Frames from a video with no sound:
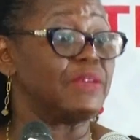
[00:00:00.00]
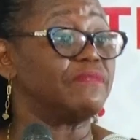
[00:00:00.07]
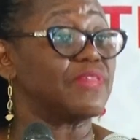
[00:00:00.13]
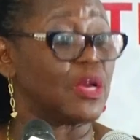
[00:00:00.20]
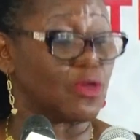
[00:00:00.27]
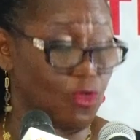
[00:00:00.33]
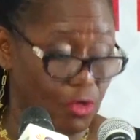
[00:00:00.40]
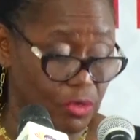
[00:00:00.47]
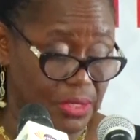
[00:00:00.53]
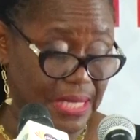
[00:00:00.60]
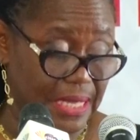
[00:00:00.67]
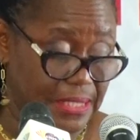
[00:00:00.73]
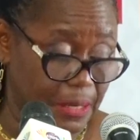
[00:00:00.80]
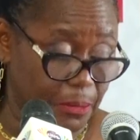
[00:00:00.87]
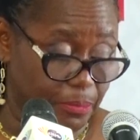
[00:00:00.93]
if the goal
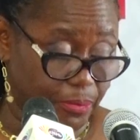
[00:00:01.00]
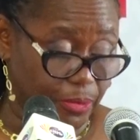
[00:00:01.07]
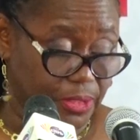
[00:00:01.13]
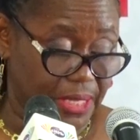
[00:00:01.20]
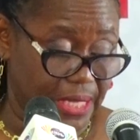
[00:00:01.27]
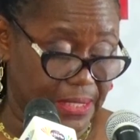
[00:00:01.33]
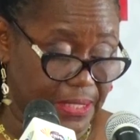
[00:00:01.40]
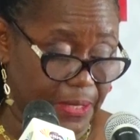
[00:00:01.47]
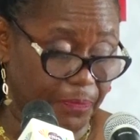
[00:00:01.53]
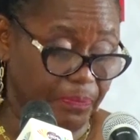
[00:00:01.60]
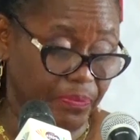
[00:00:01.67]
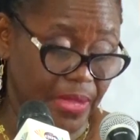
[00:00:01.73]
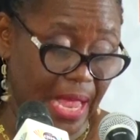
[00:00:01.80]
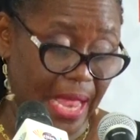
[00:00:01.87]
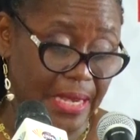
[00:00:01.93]
setting process
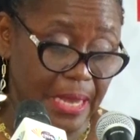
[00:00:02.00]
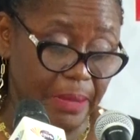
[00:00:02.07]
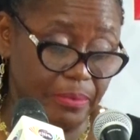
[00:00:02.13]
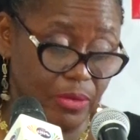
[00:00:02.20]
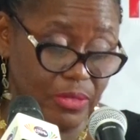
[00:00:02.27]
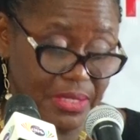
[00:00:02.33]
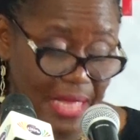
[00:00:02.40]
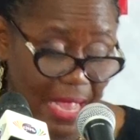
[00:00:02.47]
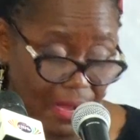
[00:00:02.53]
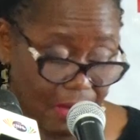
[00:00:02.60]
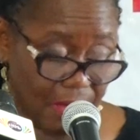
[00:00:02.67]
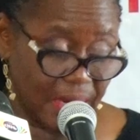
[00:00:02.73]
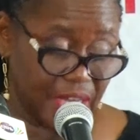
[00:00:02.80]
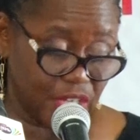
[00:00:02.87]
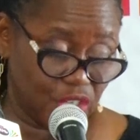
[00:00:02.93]
enables
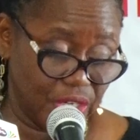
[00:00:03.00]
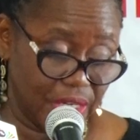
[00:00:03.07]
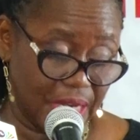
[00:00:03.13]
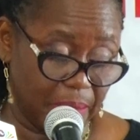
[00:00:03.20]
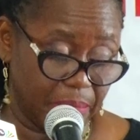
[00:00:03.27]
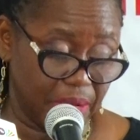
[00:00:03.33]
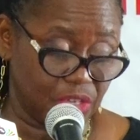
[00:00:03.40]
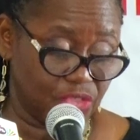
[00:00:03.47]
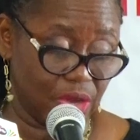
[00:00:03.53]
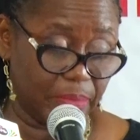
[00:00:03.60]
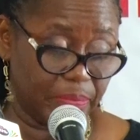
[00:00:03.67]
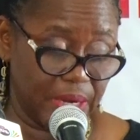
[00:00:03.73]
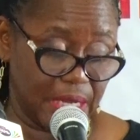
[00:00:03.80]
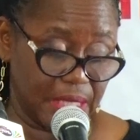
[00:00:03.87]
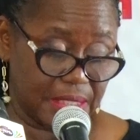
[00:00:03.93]
calculation and
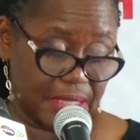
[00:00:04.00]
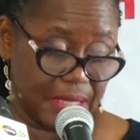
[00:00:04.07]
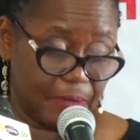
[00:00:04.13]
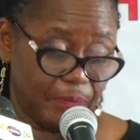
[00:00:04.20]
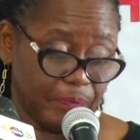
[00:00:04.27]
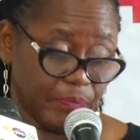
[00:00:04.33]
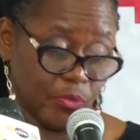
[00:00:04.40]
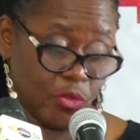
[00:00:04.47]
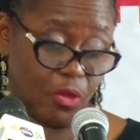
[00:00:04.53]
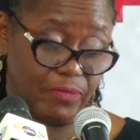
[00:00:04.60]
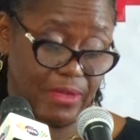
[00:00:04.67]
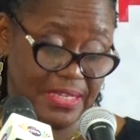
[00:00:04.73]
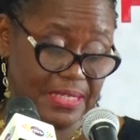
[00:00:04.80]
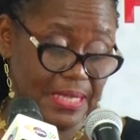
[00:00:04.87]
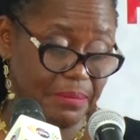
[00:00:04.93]
measurability of
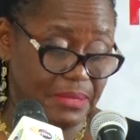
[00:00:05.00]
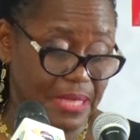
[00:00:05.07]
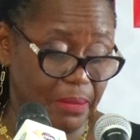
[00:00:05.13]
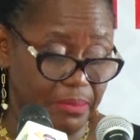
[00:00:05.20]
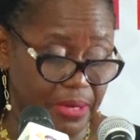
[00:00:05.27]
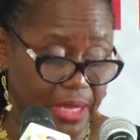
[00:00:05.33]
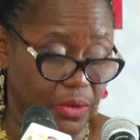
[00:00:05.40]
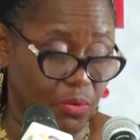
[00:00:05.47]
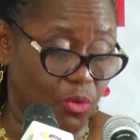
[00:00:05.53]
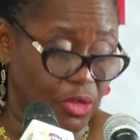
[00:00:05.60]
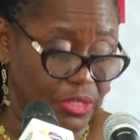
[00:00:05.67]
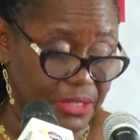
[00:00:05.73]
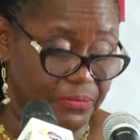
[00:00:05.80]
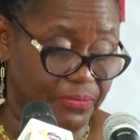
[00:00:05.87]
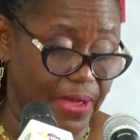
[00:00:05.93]
acceptably
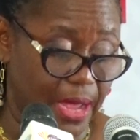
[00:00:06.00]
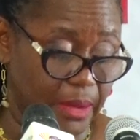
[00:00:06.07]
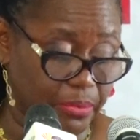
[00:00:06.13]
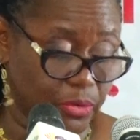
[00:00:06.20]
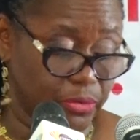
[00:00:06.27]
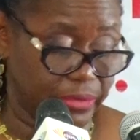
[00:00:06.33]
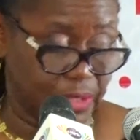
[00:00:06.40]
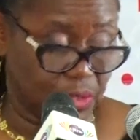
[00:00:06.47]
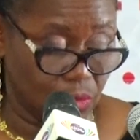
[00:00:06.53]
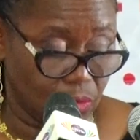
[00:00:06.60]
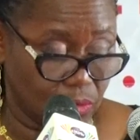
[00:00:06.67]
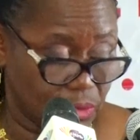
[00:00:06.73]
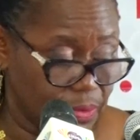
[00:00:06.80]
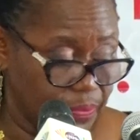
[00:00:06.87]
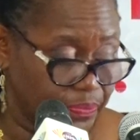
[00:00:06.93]
quantifiable
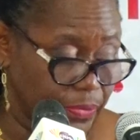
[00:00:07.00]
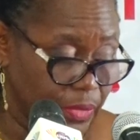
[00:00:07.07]
results.